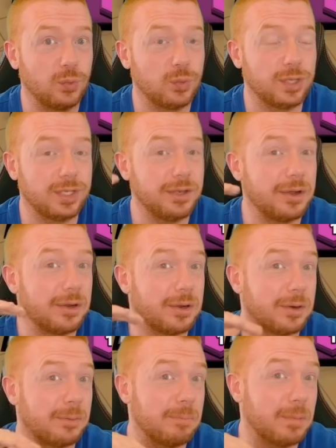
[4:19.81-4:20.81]
with a
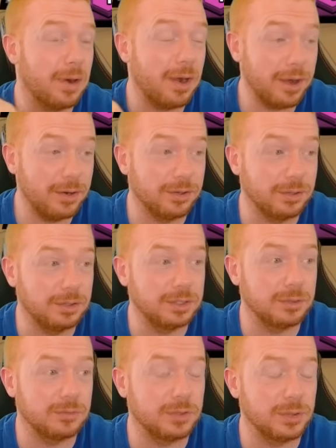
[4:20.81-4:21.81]
younger model
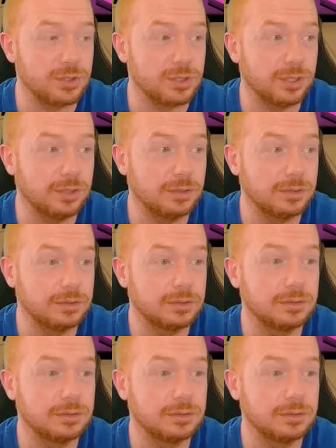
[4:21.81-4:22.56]
in the future,